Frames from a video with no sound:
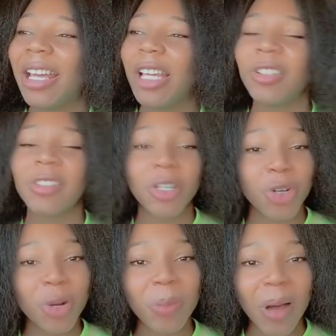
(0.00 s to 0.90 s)
he said,
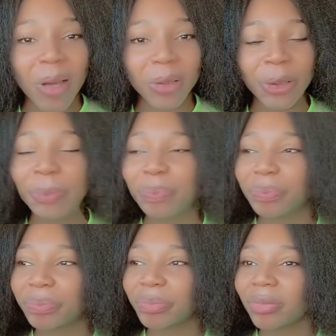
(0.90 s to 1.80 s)
you're a model
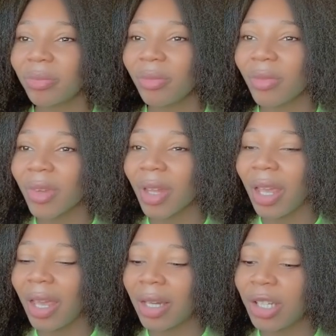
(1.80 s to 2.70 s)

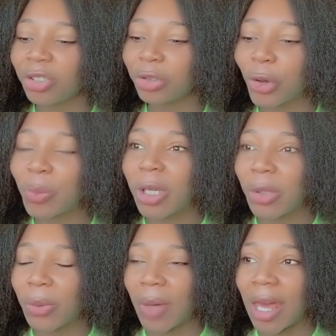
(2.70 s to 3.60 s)
and he showed me
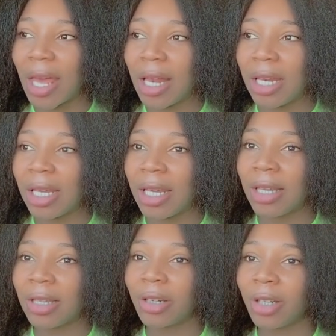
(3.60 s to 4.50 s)
you and he
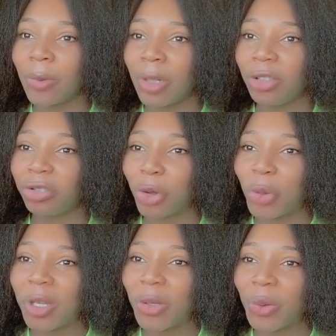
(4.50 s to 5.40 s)
literally when he
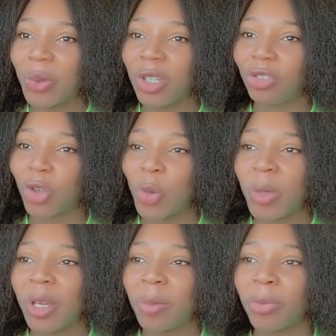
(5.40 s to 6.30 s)
showed me you he showed
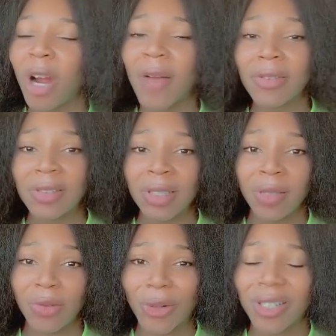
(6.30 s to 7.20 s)
me a prophecy
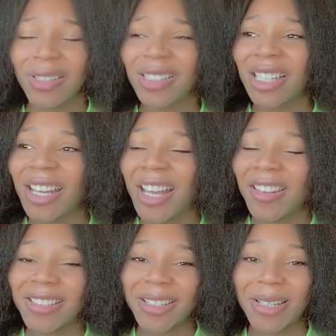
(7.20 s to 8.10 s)
of yours
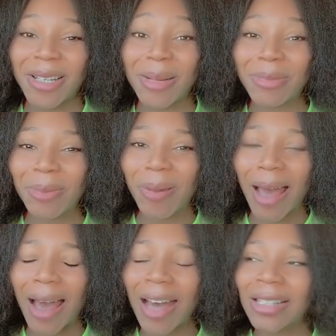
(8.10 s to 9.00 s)
that's gonna come to
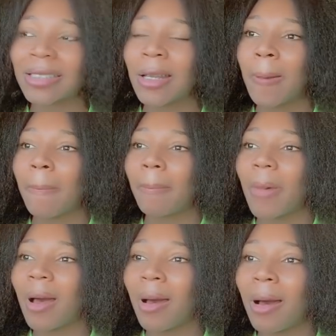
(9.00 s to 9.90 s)
pass
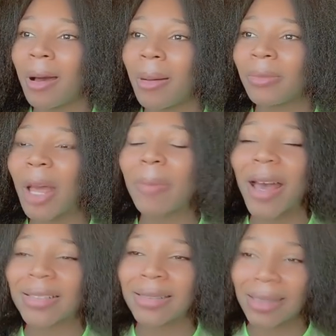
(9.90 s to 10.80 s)
um not
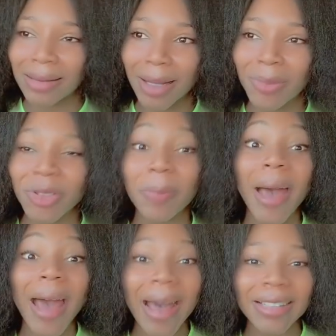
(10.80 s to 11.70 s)
past it's gonna come to
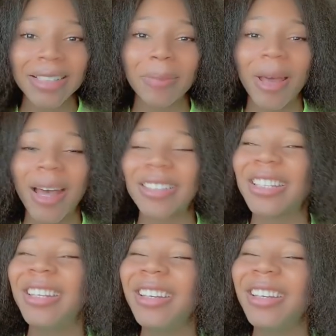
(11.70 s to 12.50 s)
pass not past